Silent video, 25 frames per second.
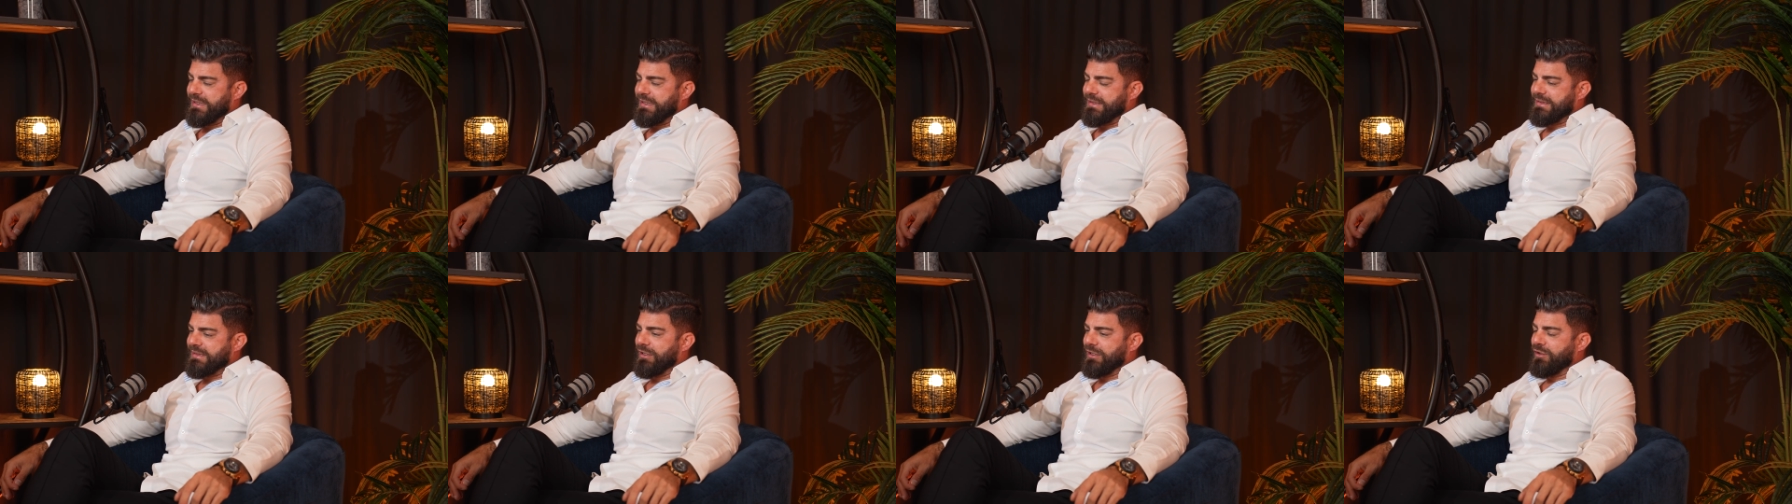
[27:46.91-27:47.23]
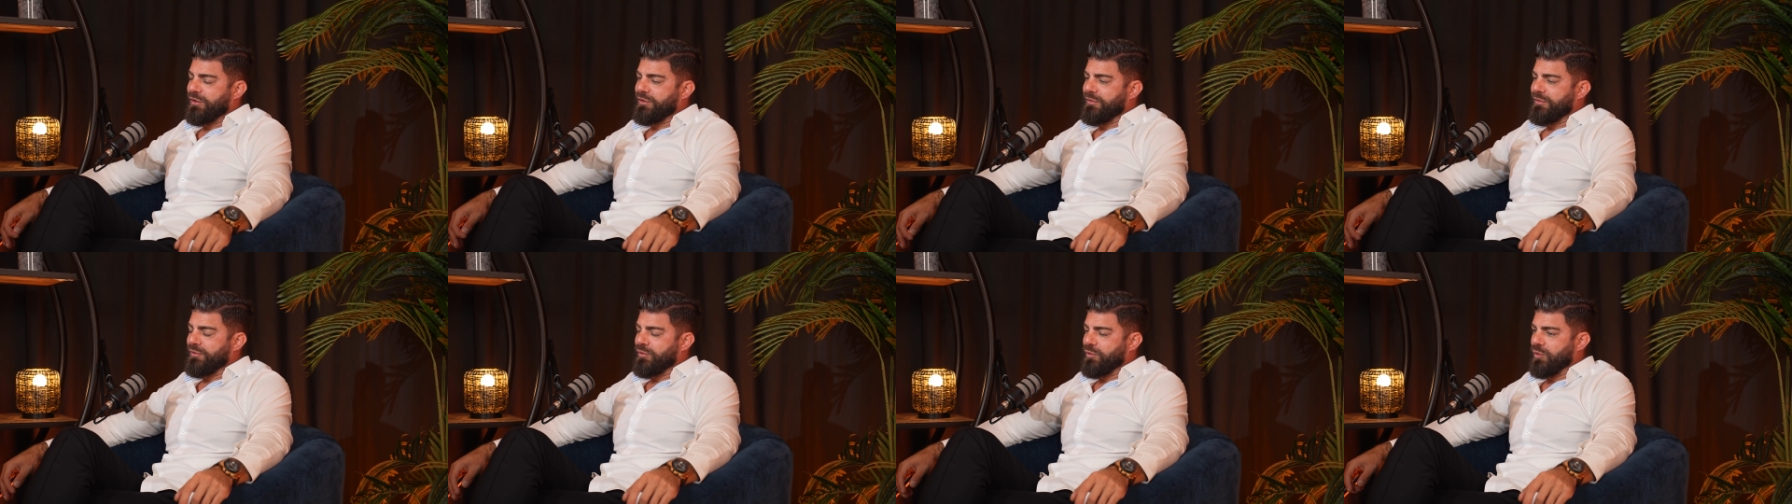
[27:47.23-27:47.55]
It's a
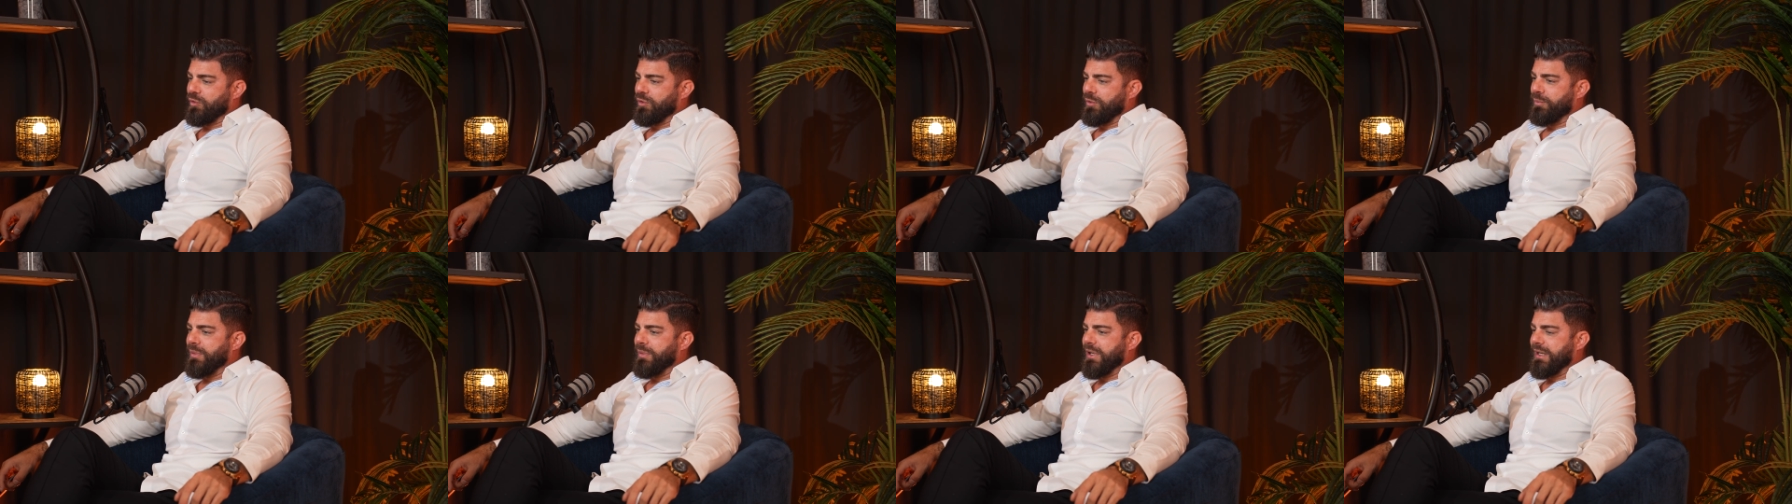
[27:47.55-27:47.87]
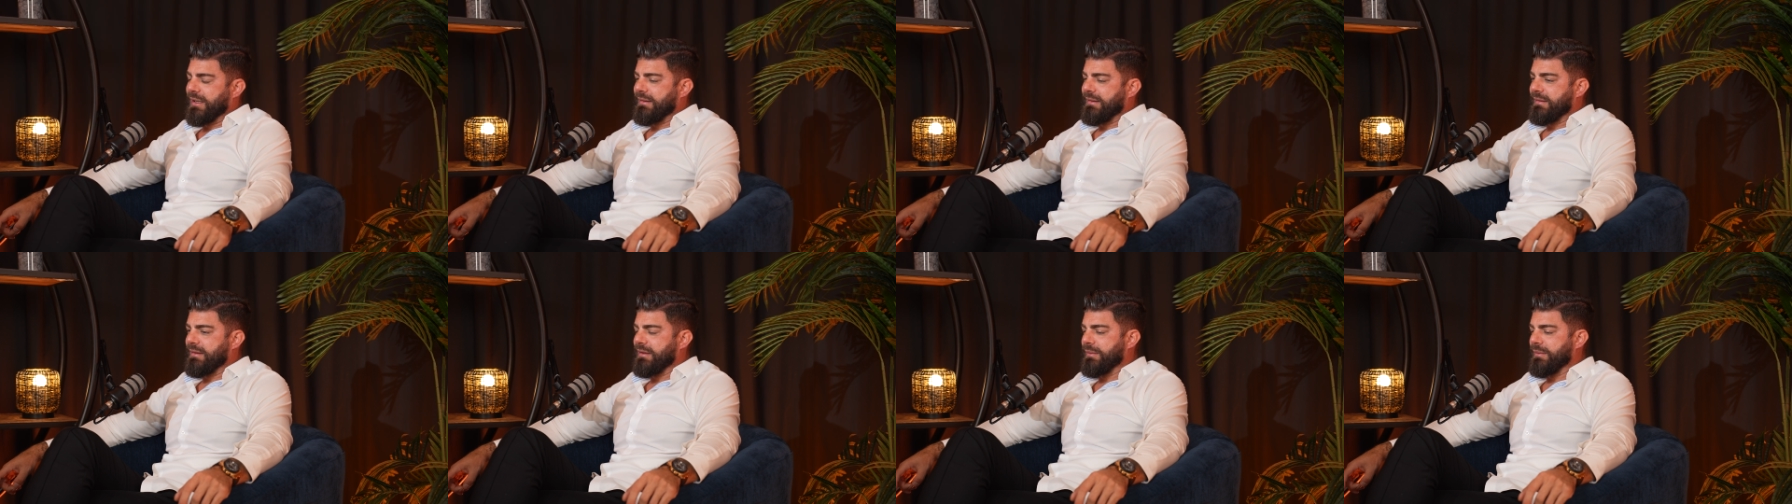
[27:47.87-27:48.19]
lot of rules,
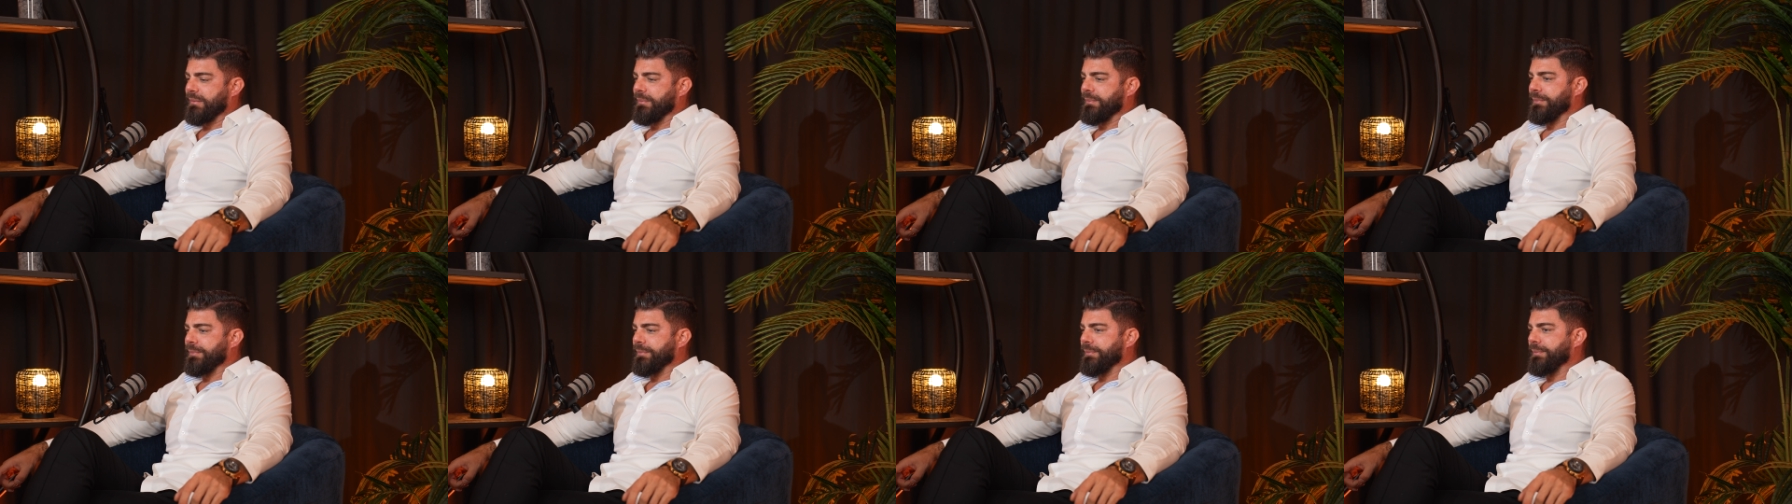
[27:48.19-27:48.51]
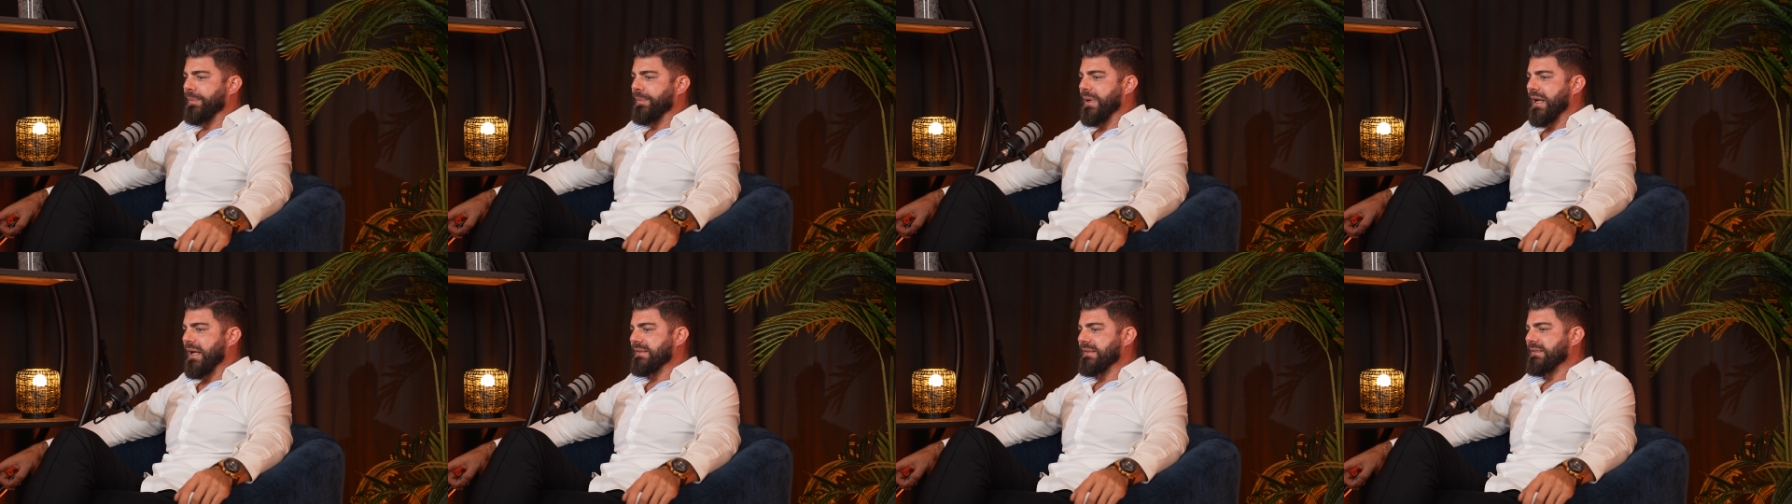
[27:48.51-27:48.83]
but
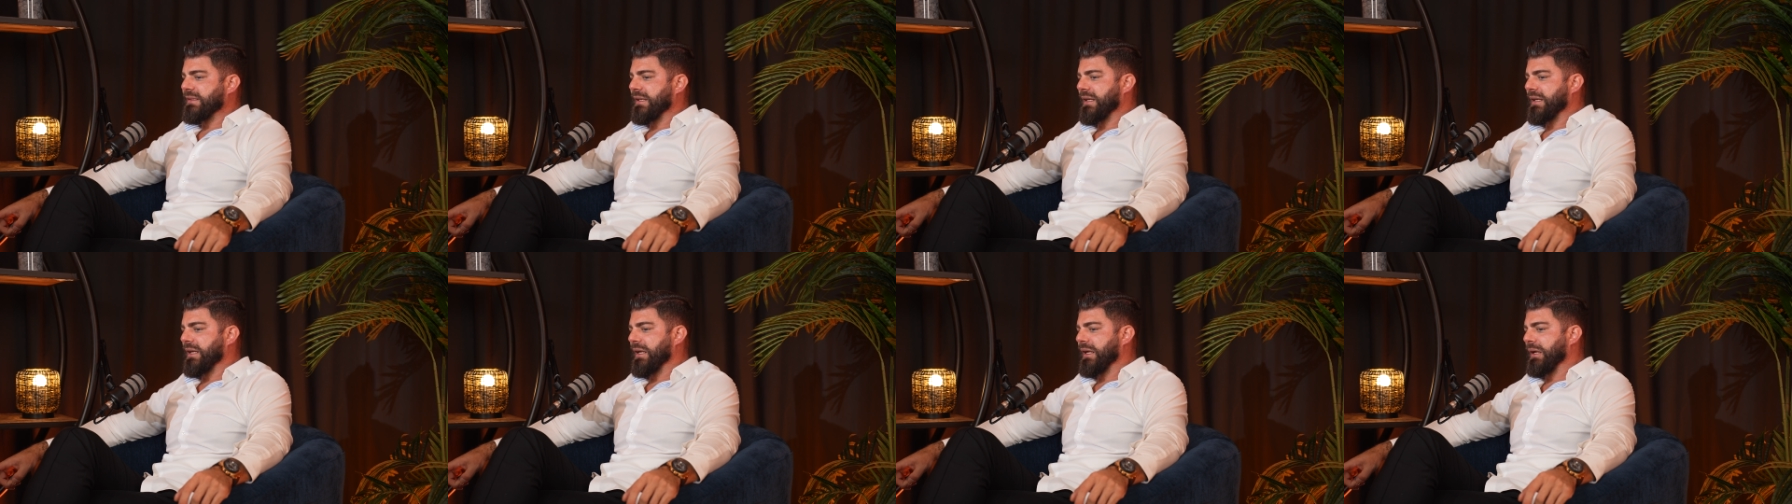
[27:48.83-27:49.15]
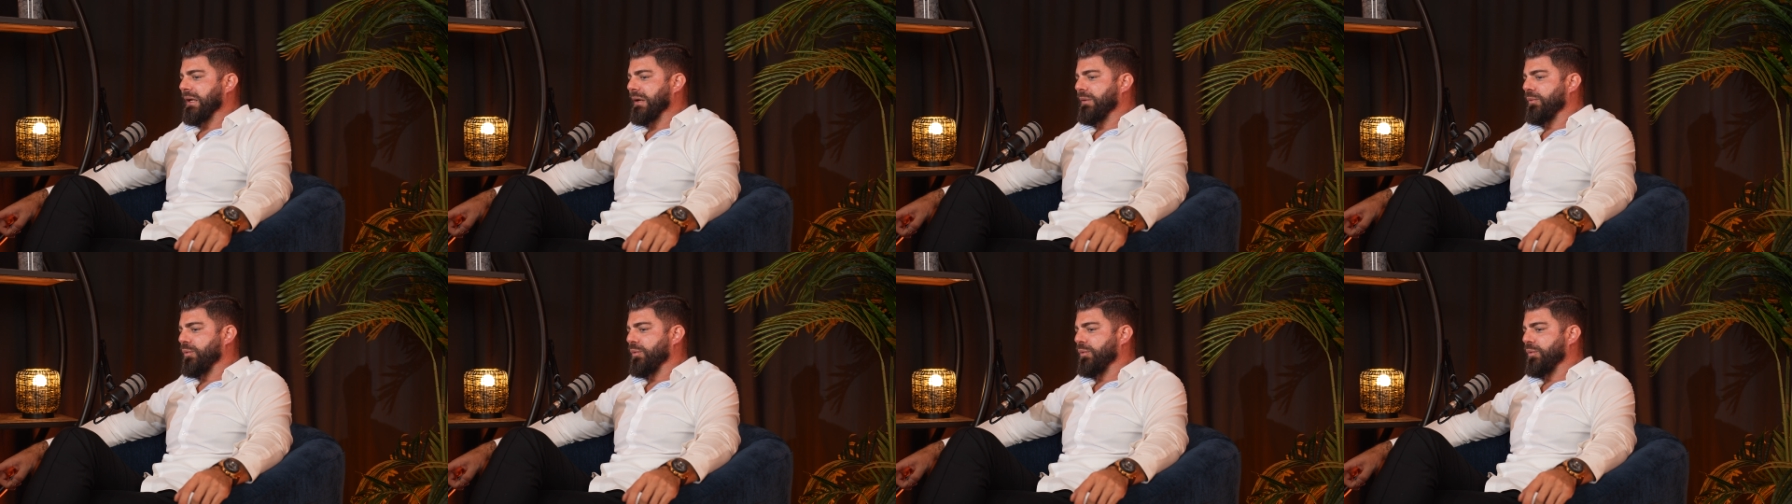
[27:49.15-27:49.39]
basically